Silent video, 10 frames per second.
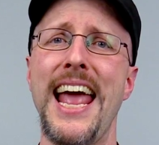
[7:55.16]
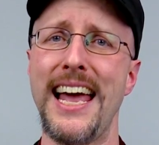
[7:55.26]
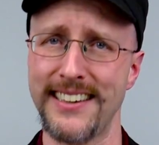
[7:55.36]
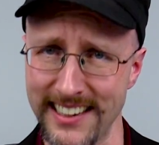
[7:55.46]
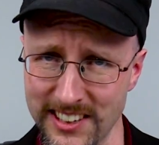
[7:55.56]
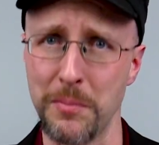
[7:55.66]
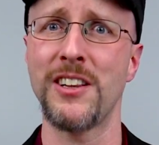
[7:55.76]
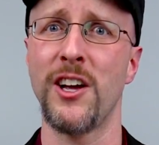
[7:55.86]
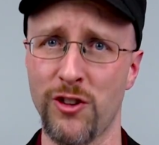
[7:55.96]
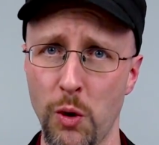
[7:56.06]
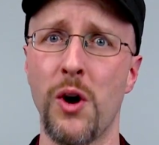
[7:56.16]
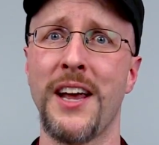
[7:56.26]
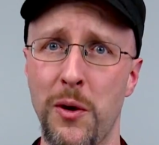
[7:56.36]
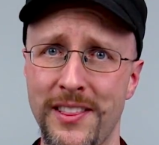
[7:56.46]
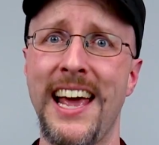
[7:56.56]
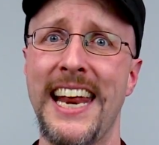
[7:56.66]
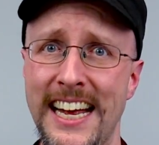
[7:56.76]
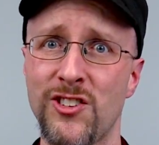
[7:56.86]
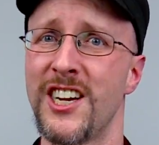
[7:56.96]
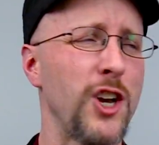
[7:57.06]
And he seemed a little too okay with that
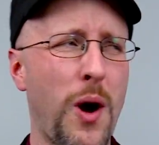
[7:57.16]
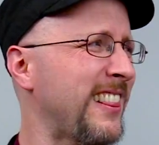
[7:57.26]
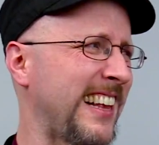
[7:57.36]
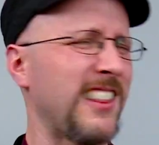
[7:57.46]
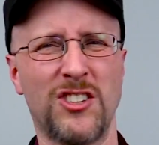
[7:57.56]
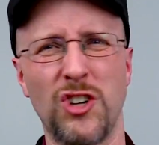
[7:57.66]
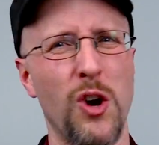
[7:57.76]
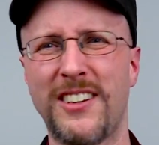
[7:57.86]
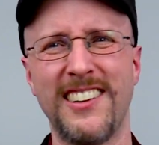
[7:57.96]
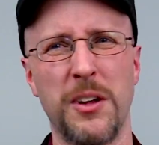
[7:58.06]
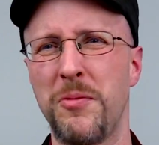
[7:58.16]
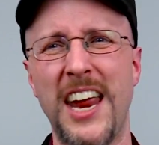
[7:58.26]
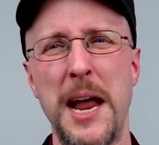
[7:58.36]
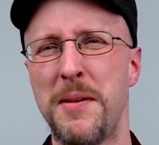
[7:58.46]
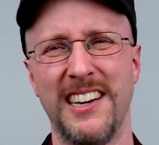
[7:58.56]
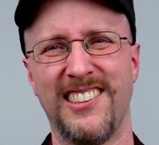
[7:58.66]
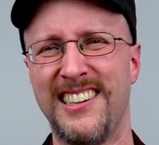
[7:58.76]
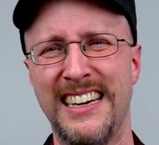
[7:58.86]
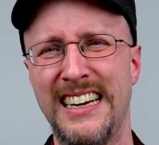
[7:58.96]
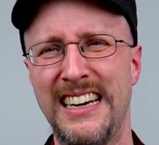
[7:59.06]
answer. You know, I think the show did some damage.